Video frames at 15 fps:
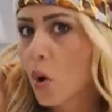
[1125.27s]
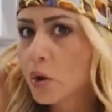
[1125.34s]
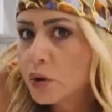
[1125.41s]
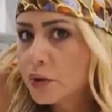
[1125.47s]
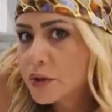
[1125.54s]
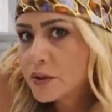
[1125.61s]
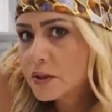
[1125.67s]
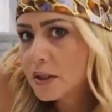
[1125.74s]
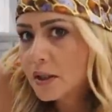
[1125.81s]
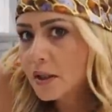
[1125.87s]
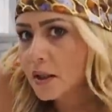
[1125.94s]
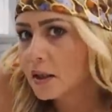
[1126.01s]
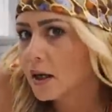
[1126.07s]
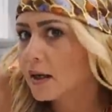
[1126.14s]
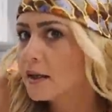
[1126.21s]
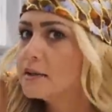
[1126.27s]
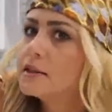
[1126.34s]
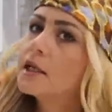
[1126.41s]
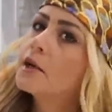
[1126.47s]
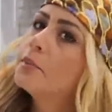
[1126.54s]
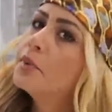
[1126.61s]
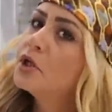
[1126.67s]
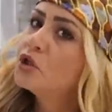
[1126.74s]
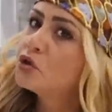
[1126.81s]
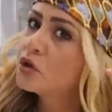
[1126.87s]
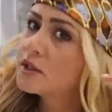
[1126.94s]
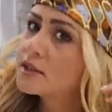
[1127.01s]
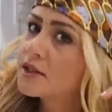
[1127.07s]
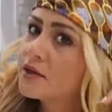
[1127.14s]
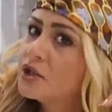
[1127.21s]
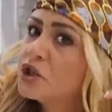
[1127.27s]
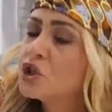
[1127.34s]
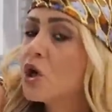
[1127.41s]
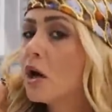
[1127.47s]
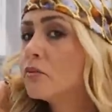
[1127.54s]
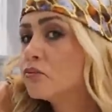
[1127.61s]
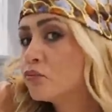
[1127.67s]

You see, can I take a picture, a screenshot?